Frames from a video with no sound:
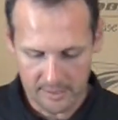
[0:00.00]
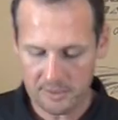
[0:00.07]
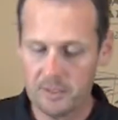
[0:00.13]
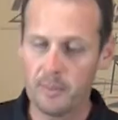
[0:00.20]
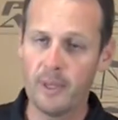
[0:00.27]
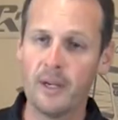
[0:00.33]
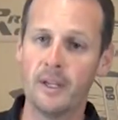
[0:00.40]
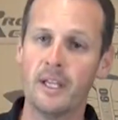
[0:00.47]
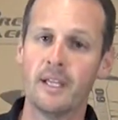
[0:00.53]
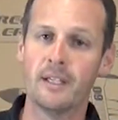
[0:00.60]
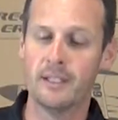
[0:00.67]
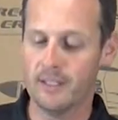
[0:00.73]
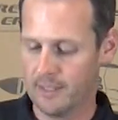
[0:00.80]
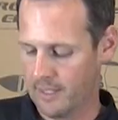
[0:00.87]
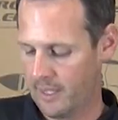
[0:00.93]
that's about
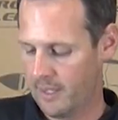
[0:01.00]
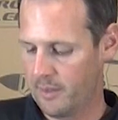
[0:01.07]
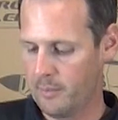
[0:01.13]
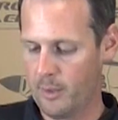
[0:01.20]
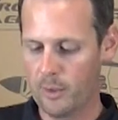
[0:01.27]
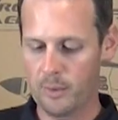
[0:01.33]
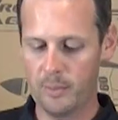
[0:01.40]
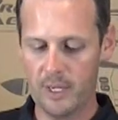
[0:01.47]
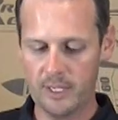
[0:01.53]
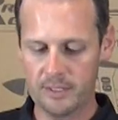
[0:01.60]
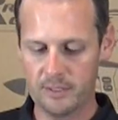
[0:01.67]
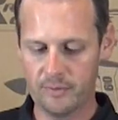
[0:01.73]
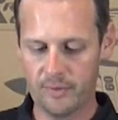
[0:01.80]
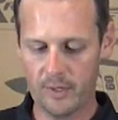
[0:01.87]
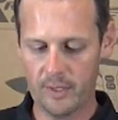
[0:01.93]
it. The motor
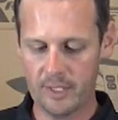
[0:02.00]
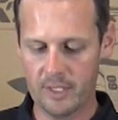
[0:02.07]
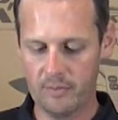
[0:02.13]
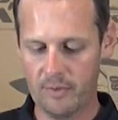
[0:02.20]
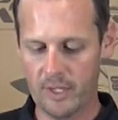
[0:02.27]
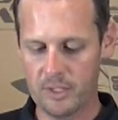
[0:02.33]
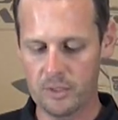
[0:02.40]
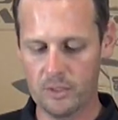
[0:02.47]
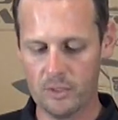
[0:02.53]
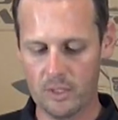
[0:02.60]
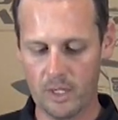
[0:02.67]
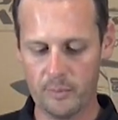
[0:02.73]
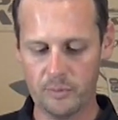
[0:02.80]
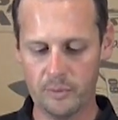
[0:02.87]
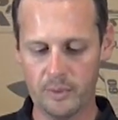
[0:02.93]
box is fairly conventional.
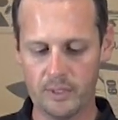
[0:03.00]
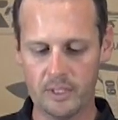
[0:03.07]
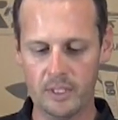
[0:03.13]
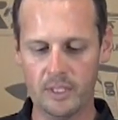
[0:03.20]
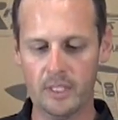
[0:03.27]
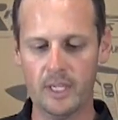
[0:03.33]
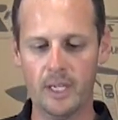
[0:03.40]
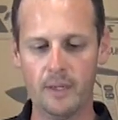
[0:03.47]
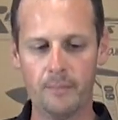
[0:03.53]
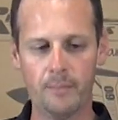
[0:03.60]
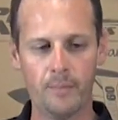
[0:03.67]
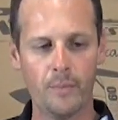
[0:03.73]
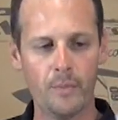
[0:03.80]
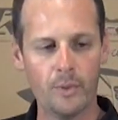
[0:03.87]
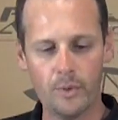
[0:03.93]
Comes with the
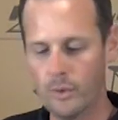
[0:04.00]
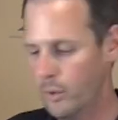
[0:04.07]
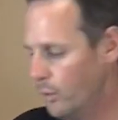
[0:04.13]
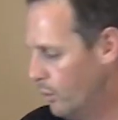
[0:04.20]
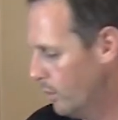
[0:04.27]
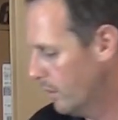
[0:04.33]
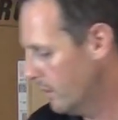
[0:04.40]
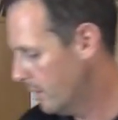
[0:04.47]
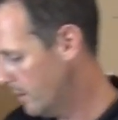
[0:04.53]
new